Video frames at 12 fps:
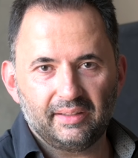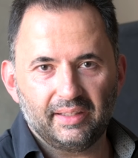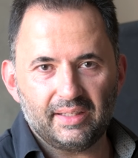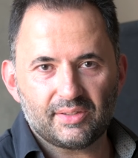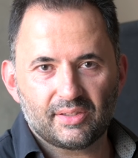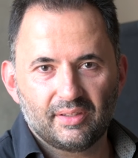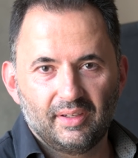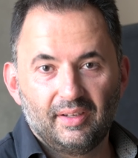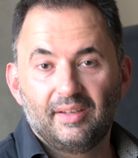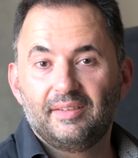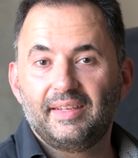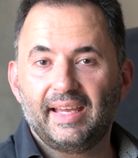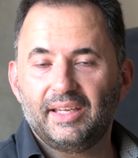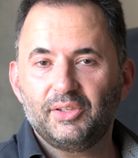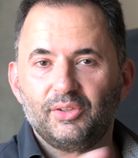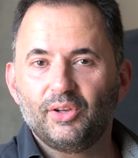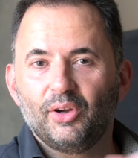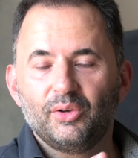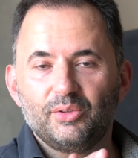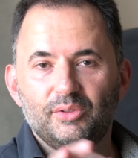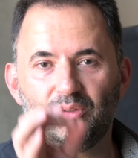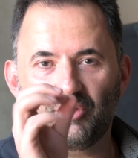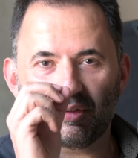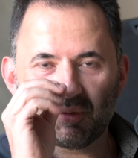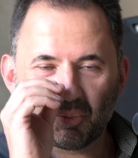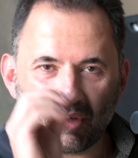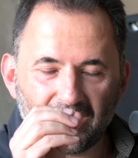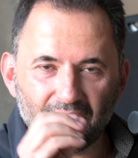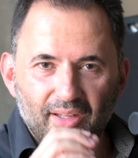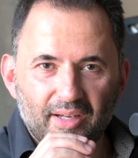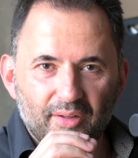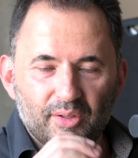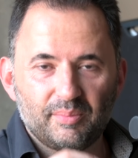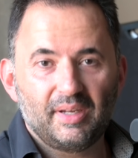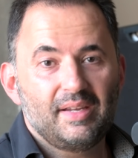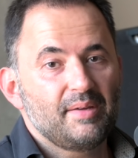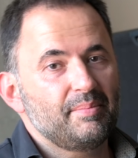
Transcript: lit. Now you know you've got the right light on them.